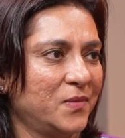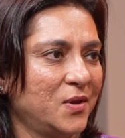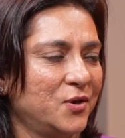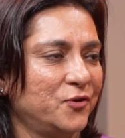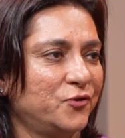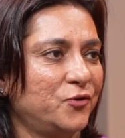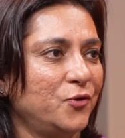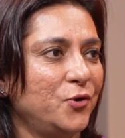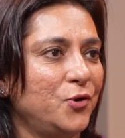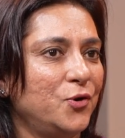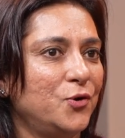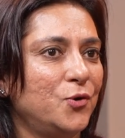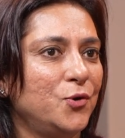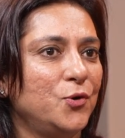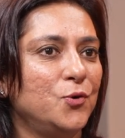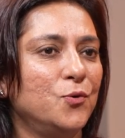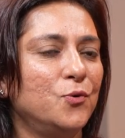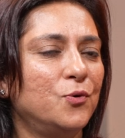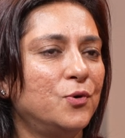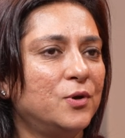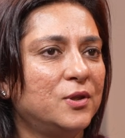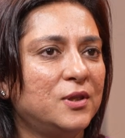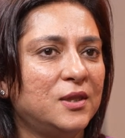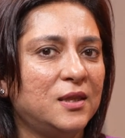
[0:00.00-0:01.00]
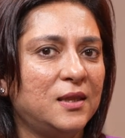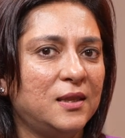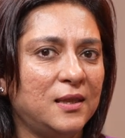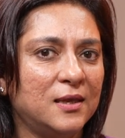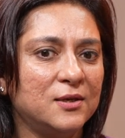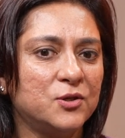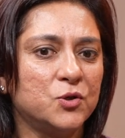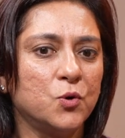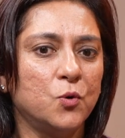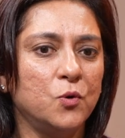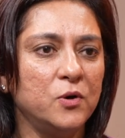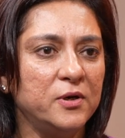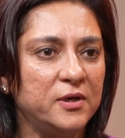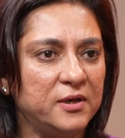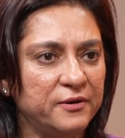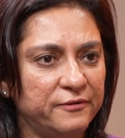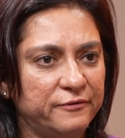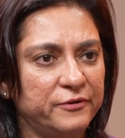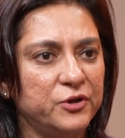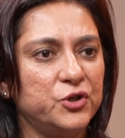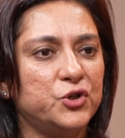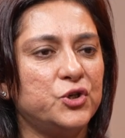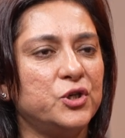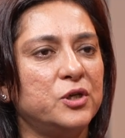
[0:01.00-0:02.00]
So, this whole
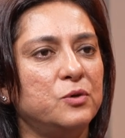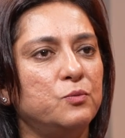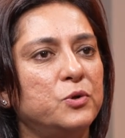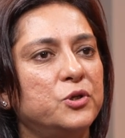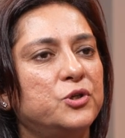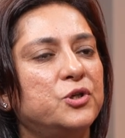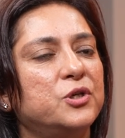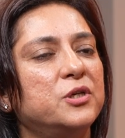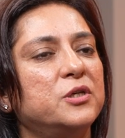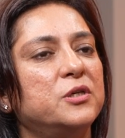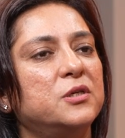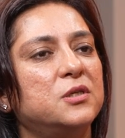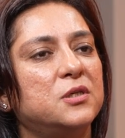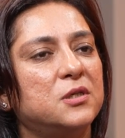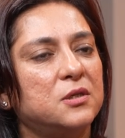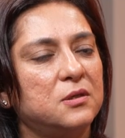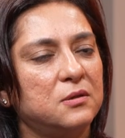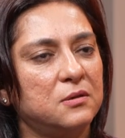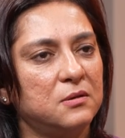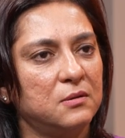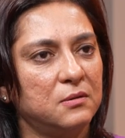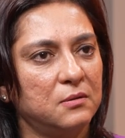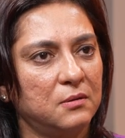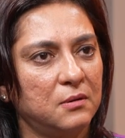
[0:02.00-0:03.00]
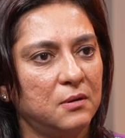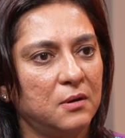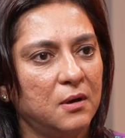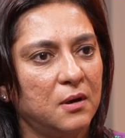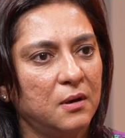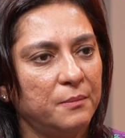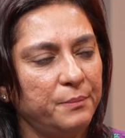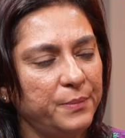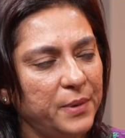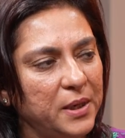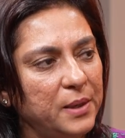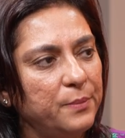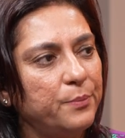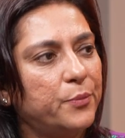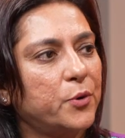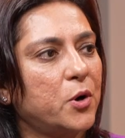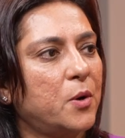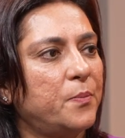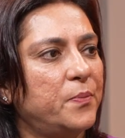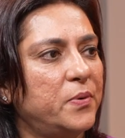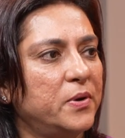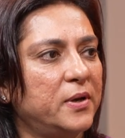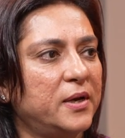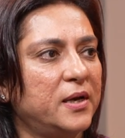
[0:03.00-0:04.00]
division which is being
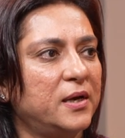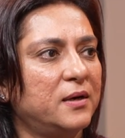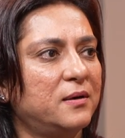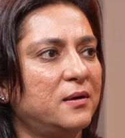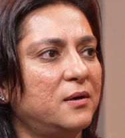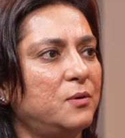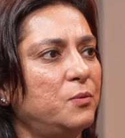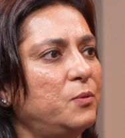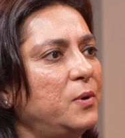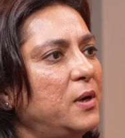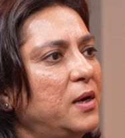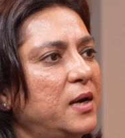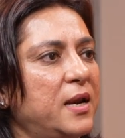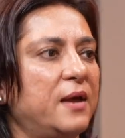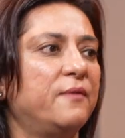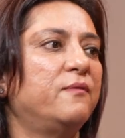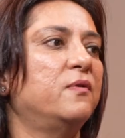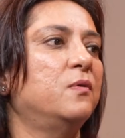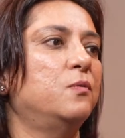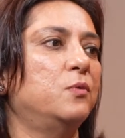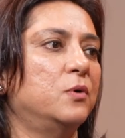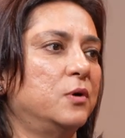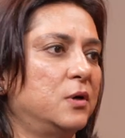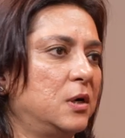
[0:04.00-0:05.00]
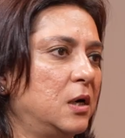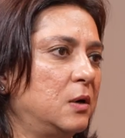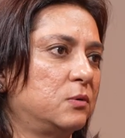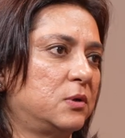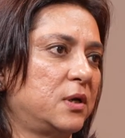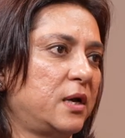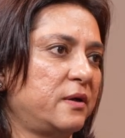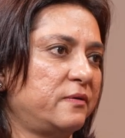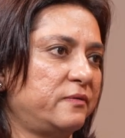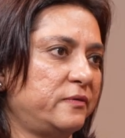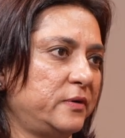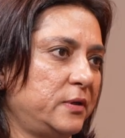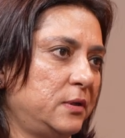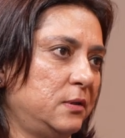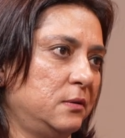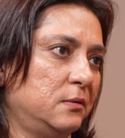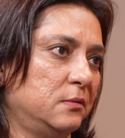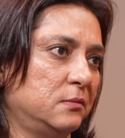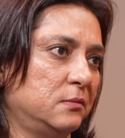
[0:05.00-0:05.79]
propagated will never work out, I feel.